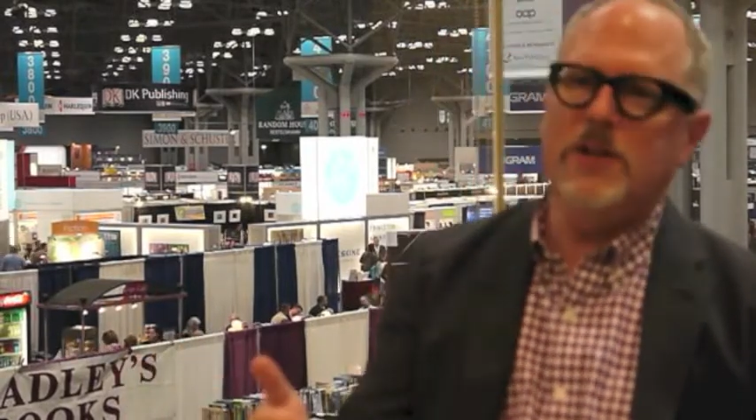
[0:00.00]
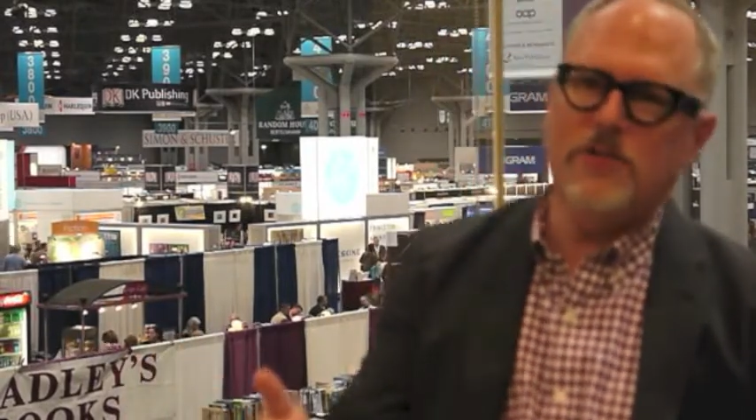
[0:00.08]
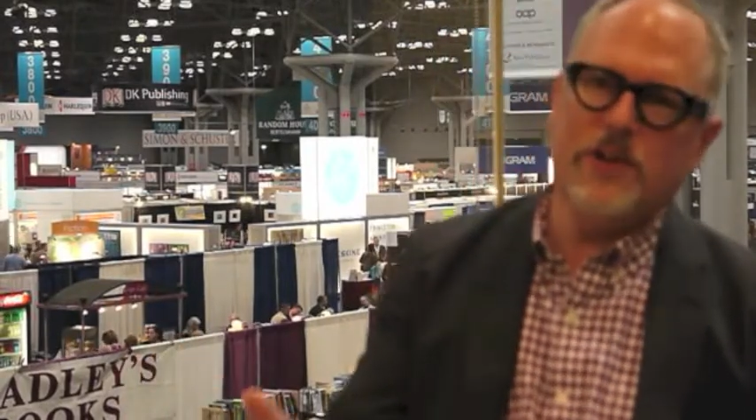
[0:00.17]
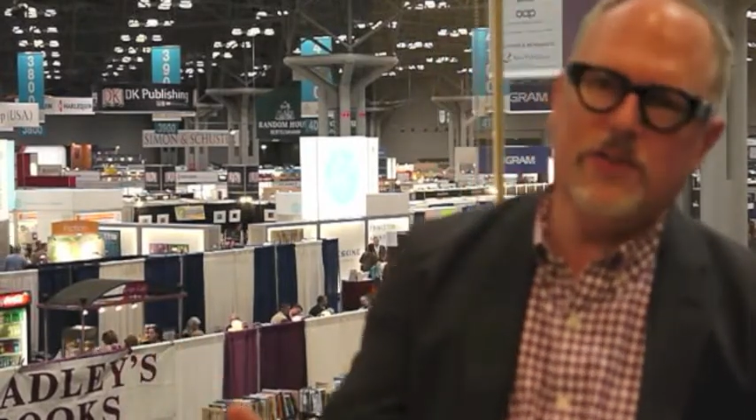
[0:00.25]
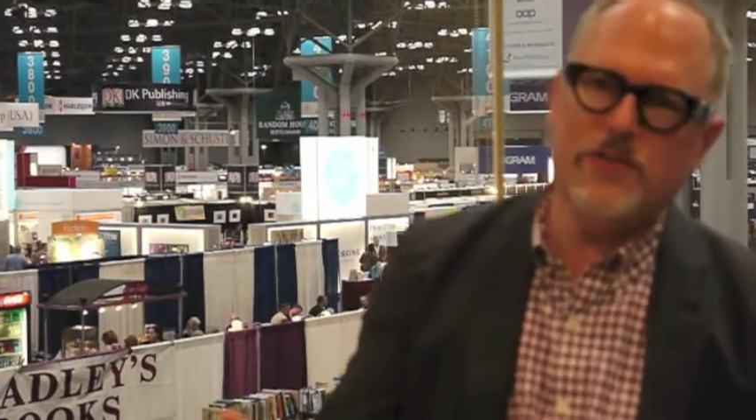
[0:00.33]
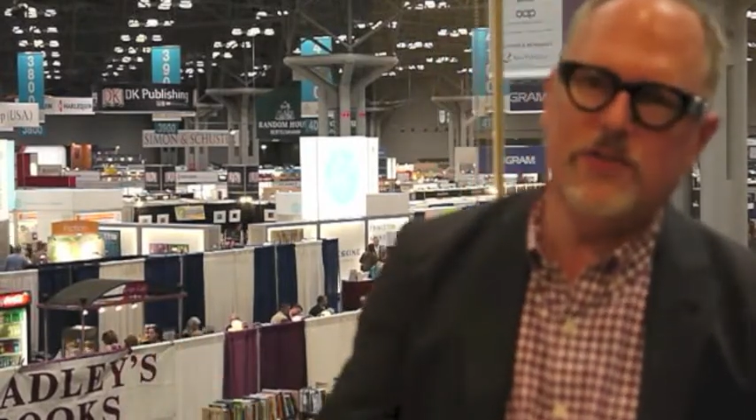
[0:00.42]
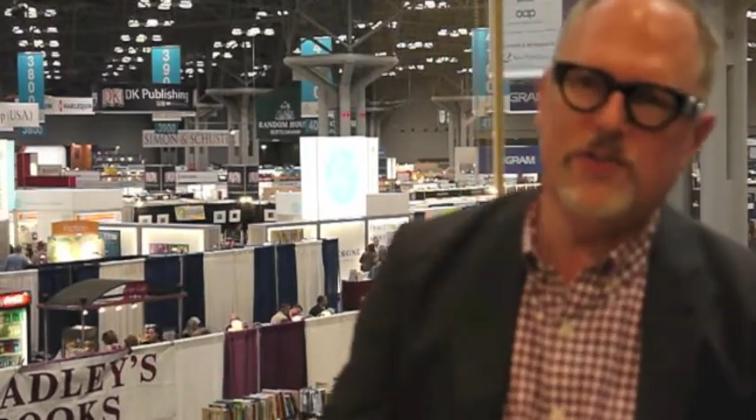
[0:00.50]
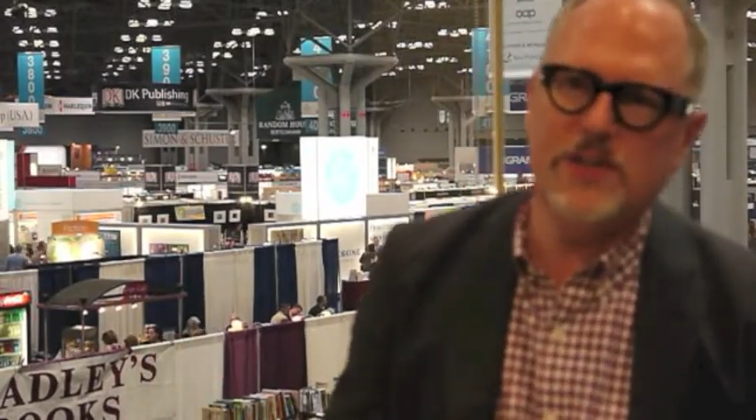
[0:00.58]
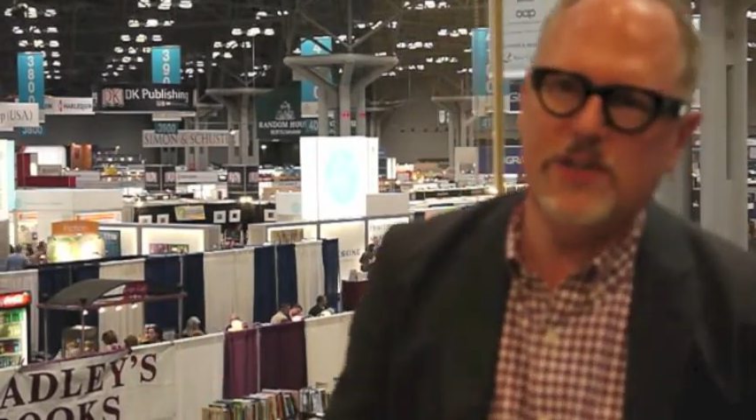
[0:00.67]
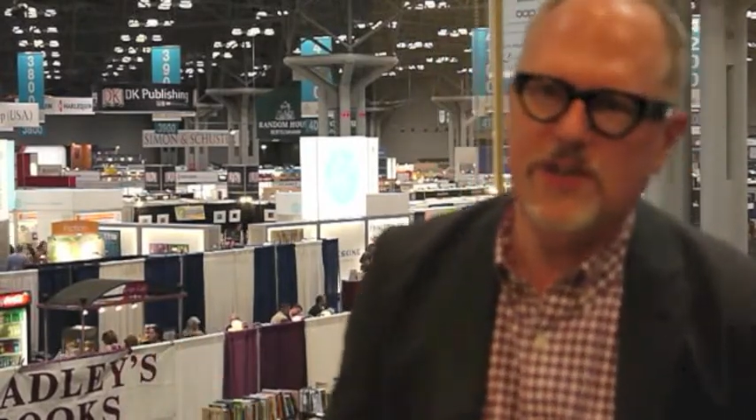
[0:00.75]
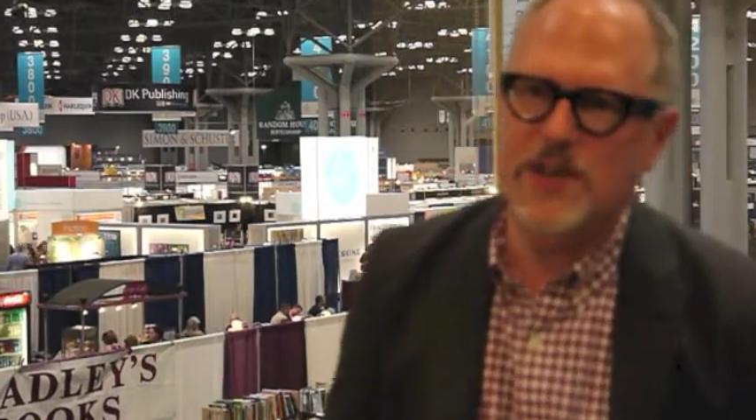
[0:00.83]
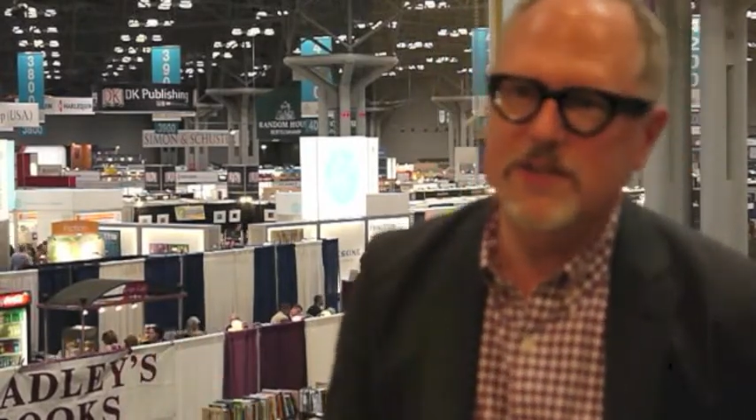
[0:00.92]
gracious
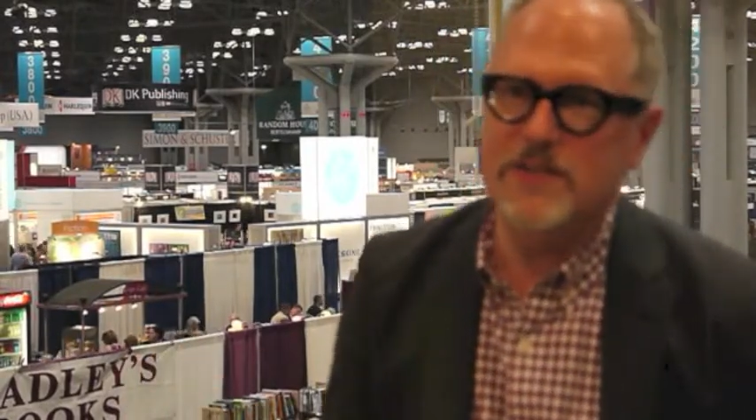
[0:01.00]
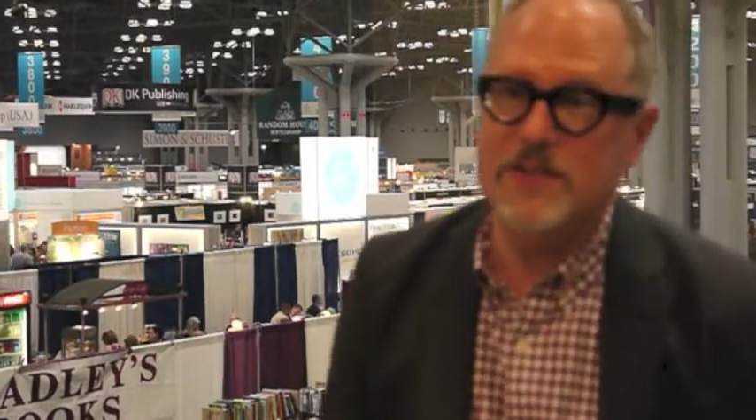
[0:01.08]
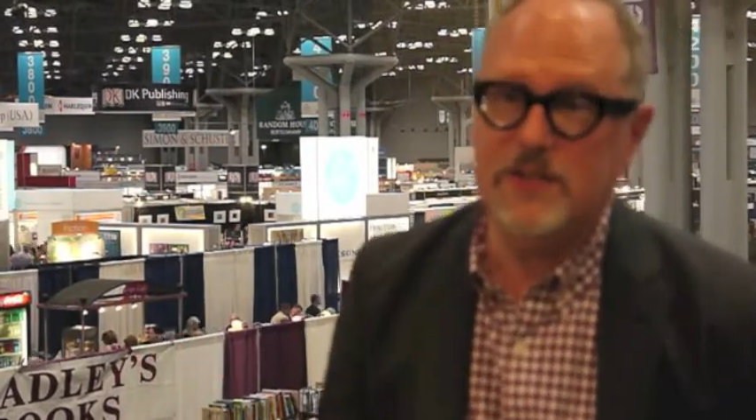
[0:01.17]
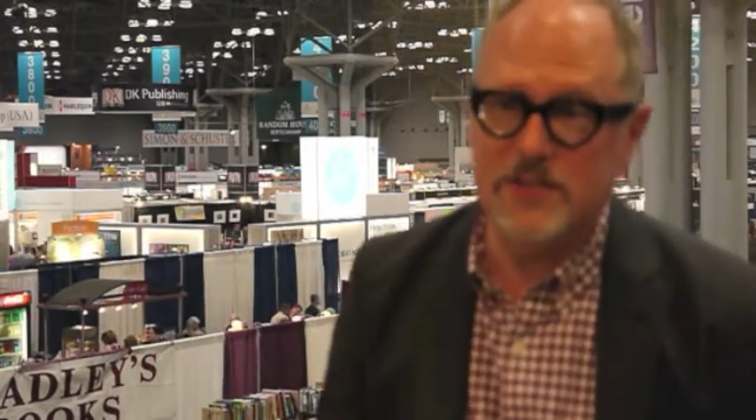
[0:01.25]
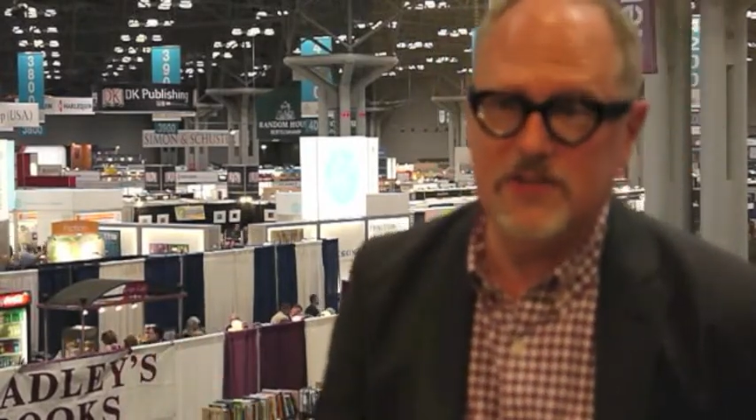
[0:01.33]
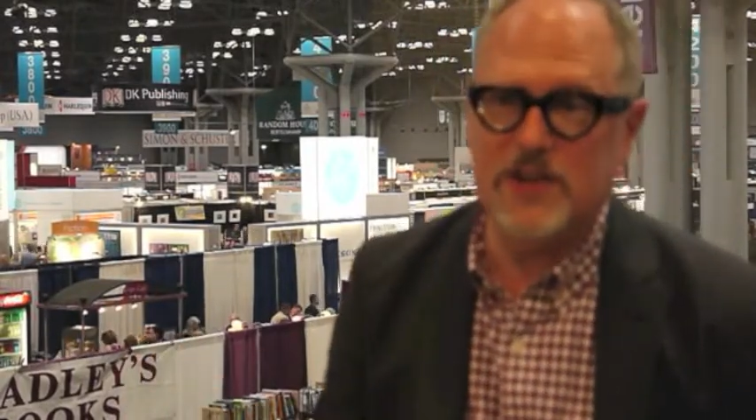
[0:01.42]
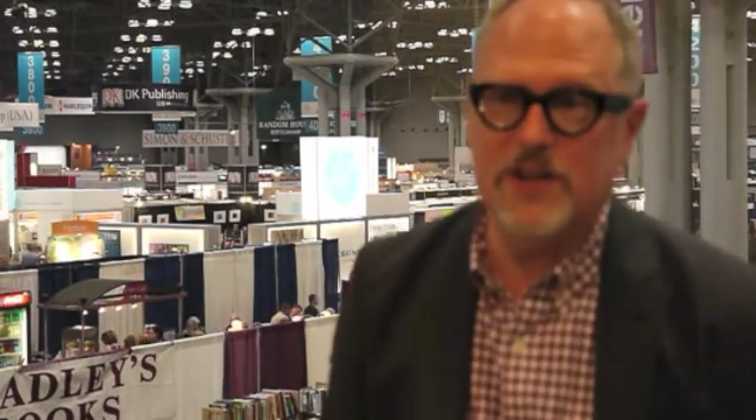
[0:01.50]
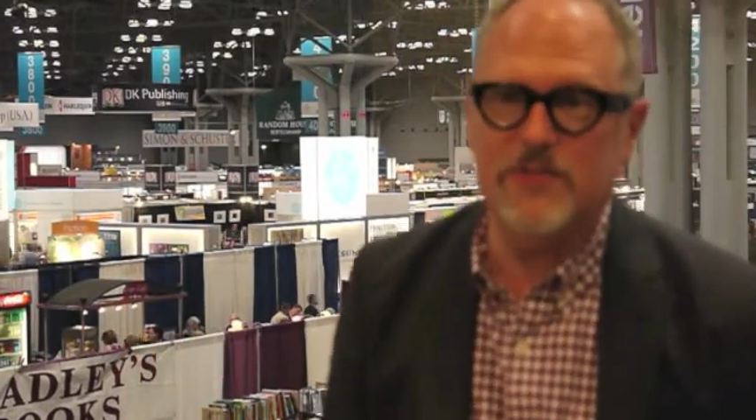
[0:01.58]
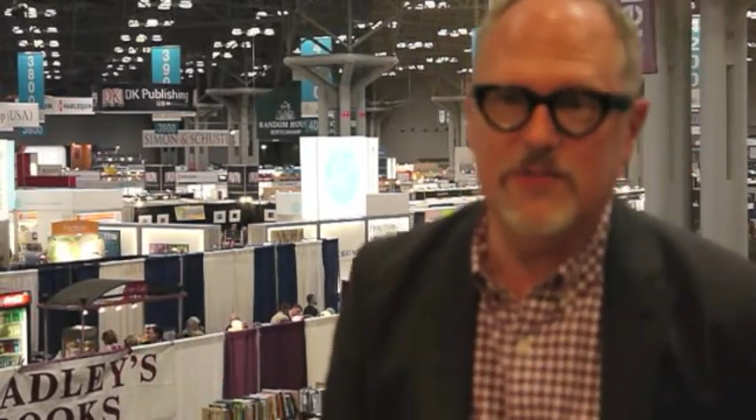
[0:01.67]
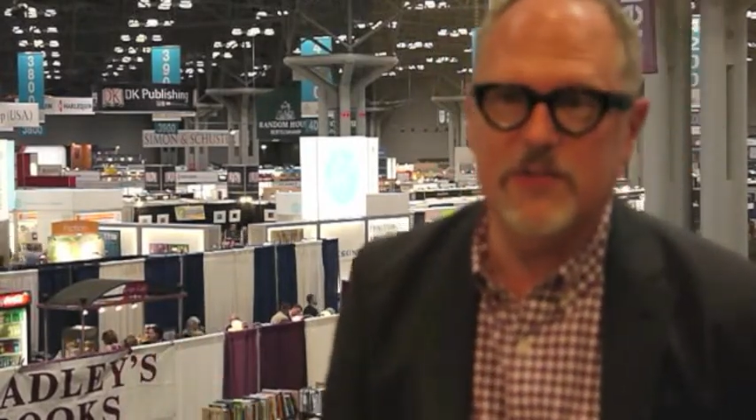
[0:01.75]
and nice and excited